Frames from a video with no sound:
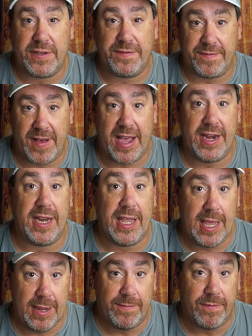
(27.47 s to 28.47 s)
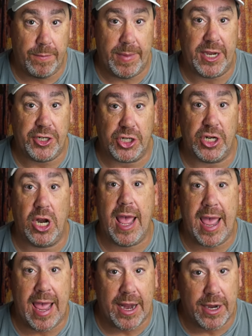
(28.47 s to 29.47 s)
to find information
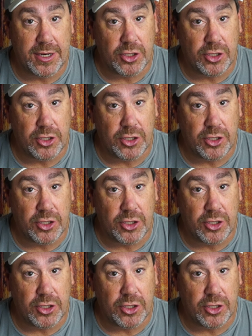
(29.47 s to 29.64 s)
and